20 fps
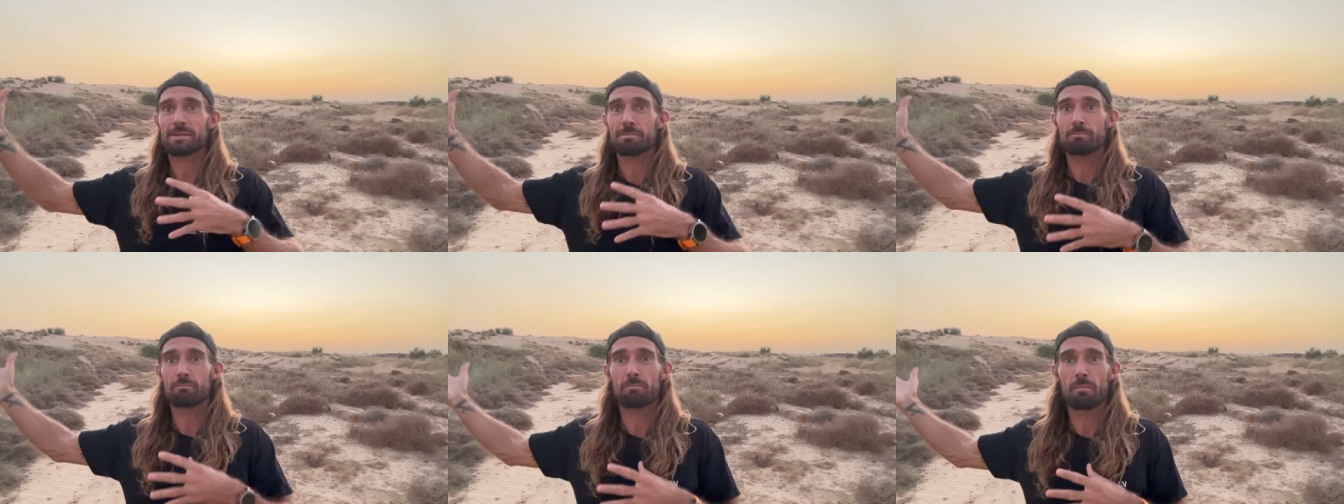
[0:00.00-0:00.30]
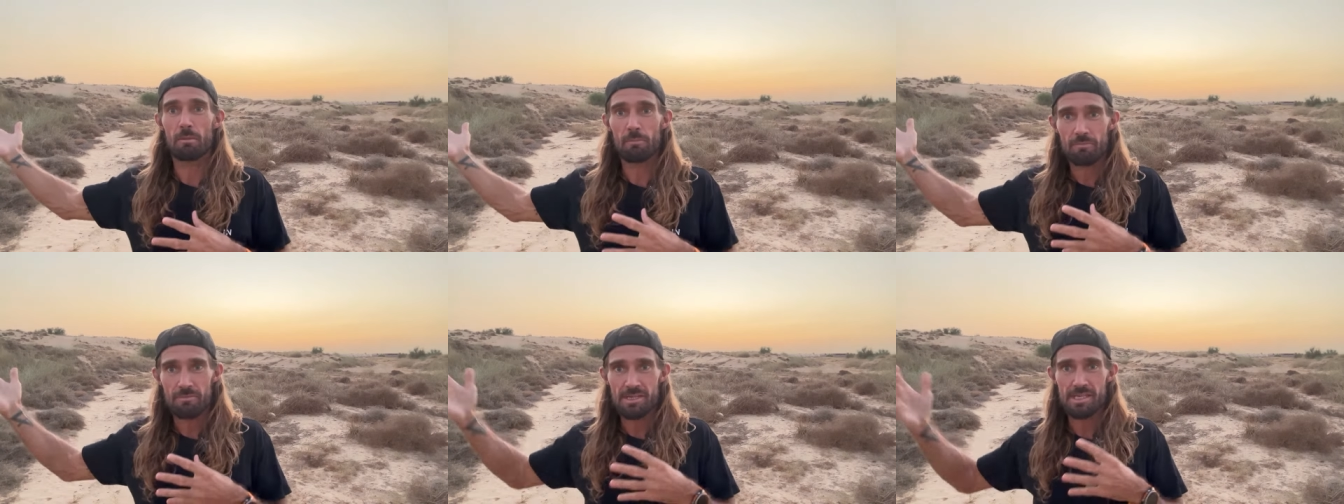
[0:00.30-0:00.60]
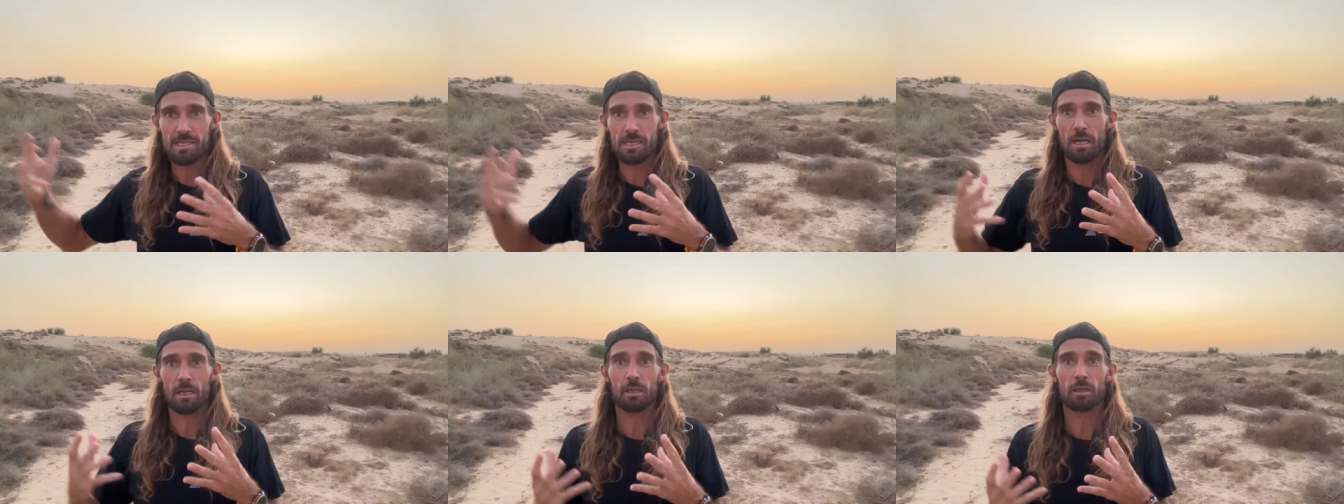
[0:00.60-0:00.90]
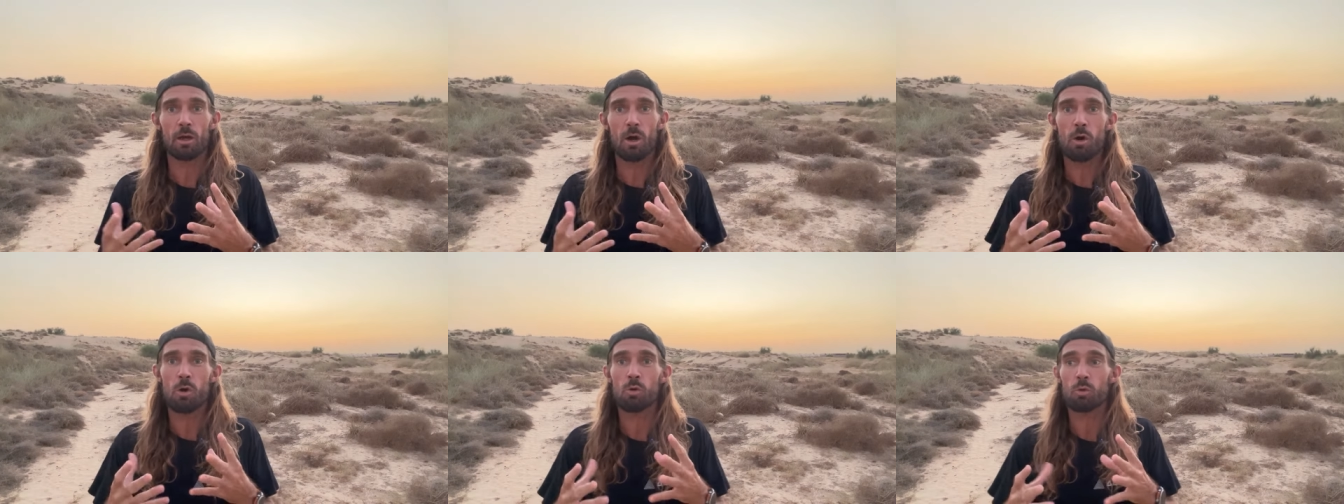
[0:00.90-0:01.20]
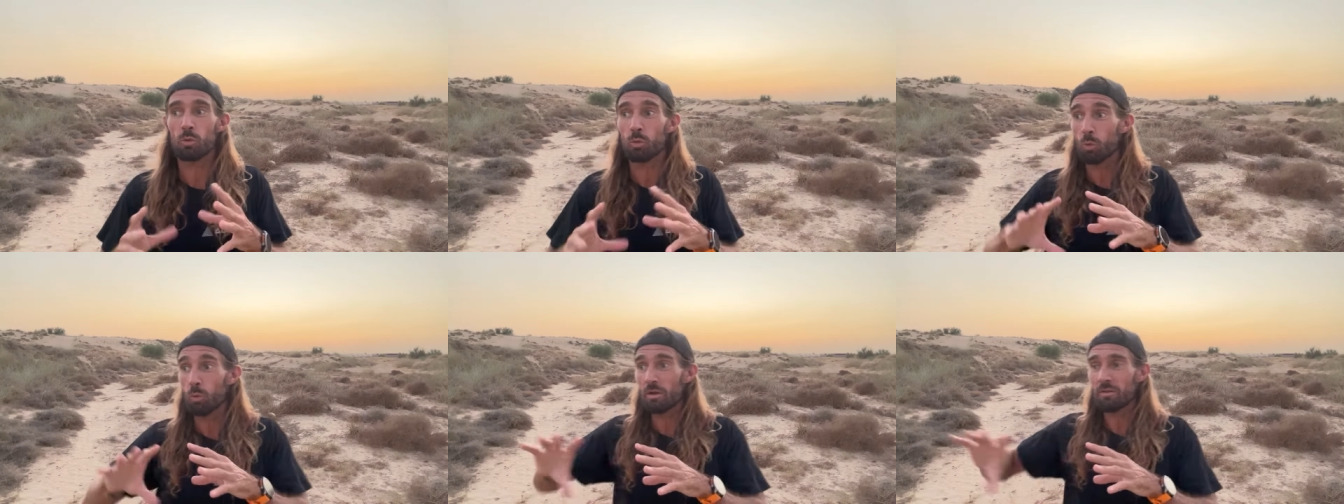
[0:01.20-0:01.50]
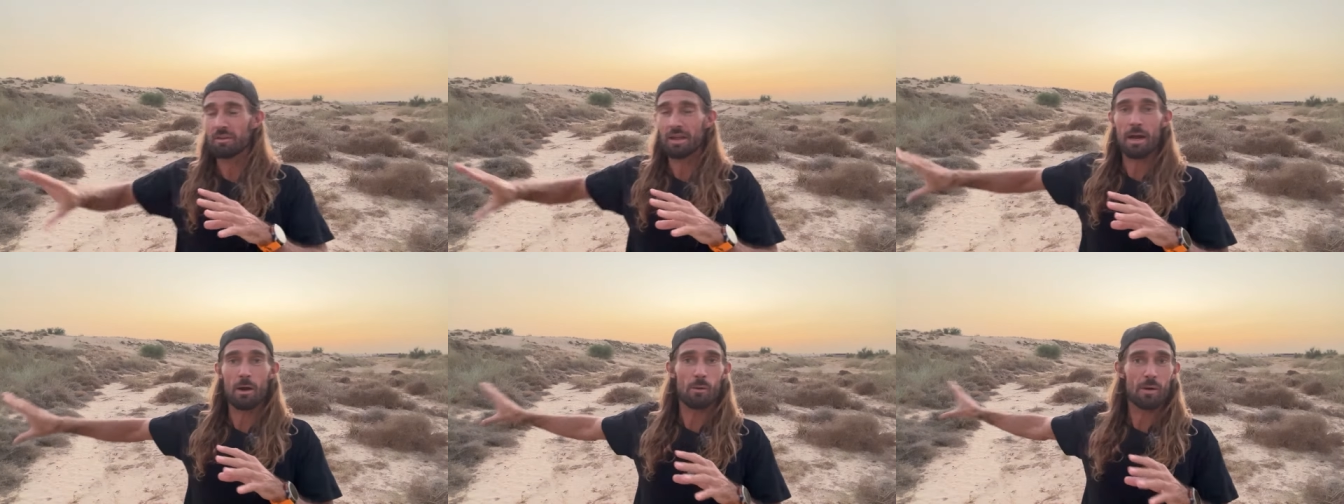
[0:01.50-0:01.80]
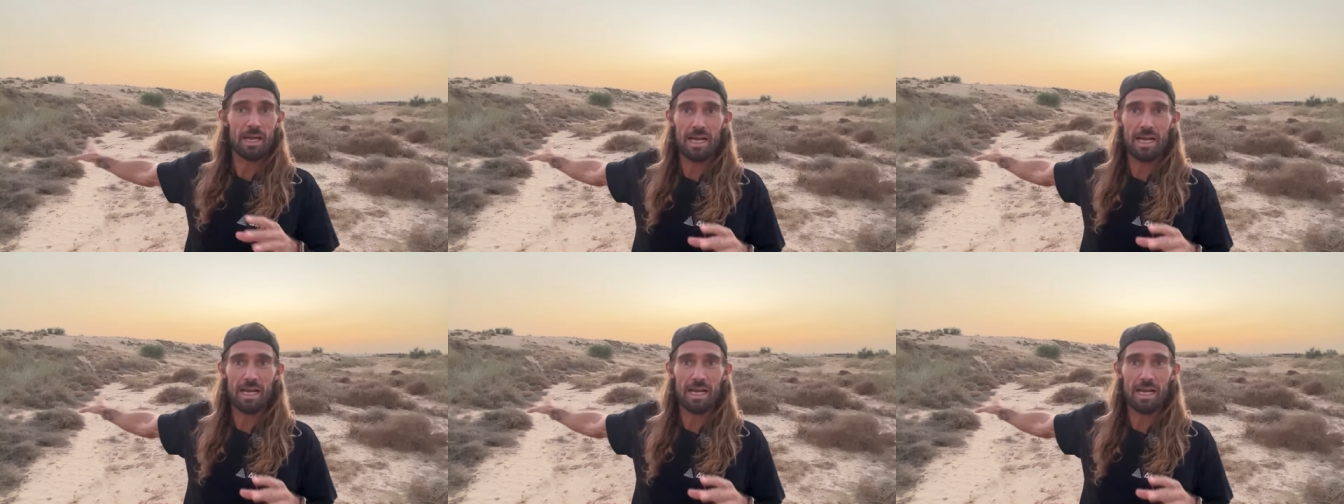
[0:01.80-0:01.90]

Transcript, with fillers: months alone without